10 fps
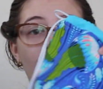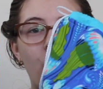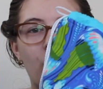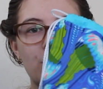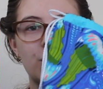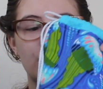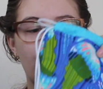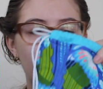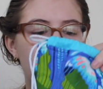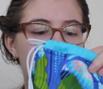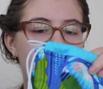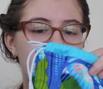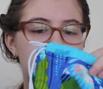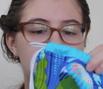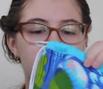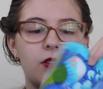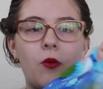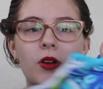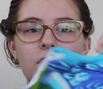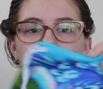quilt show. It has these
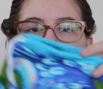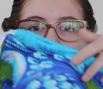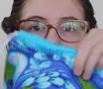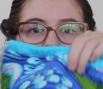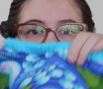wonderful